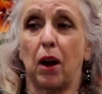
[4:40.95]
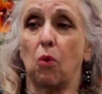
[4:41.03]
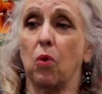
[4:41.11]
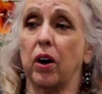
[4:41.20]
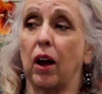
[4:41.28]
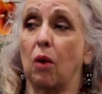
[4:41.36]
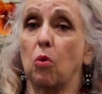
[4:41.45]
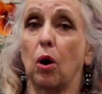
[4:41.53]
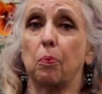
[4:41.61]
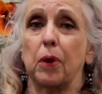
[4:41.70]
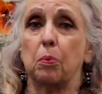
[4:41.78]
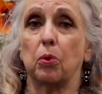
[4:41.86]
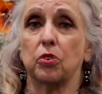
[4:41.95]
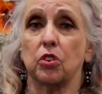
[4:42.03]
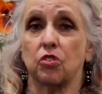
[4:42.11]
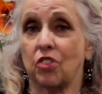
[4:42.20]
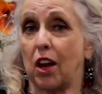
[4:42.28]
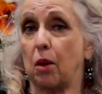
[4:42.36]
about what I want people
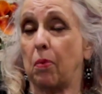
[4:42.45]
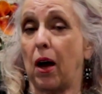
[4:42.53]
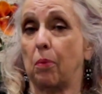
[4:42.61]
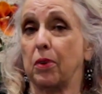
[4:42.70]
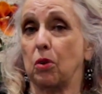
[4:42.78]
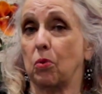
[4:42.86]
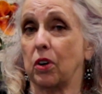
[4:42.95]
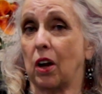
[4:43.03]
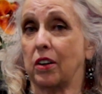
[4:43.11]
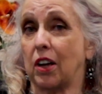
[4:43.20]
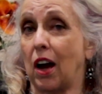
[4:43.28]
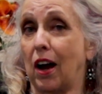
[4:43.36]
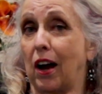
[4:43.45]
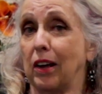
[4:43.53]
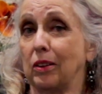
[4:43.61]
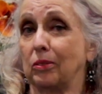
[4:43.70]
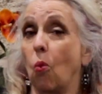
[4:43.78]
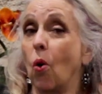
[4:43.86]
to say about me when I die,